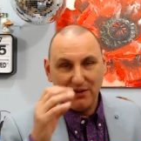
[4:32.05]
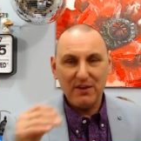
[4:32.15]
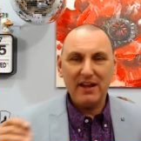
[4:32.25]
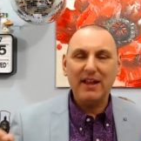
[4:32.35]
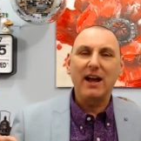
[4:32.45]

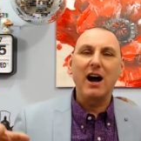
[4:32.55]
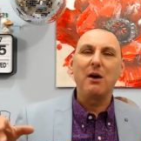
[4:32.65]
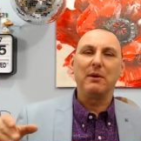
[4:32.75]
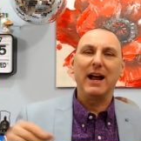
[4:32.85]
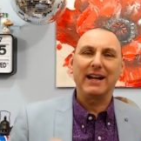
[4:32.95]
There they are
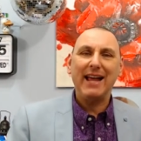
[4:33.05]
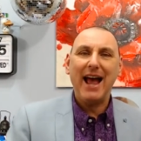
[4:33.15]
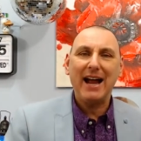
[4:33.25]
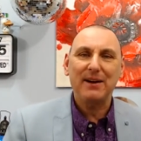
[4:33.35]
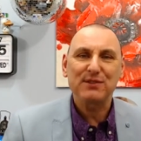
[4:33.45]
with that
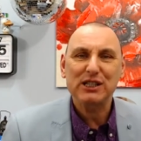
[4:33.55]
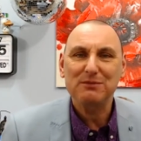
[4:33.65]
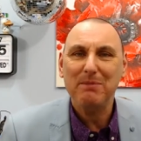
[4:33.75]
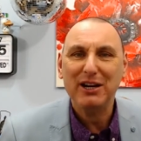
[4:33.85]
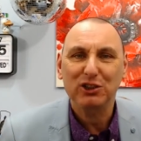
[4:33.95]
can of
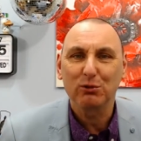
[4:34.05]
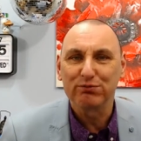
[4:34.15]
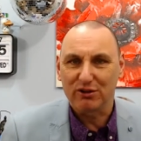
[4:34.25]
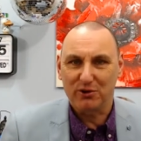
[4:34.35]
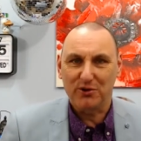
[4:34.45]
special
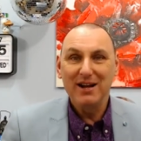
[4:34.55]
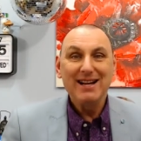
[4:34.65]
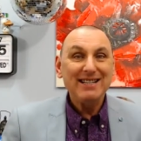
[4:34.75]
brew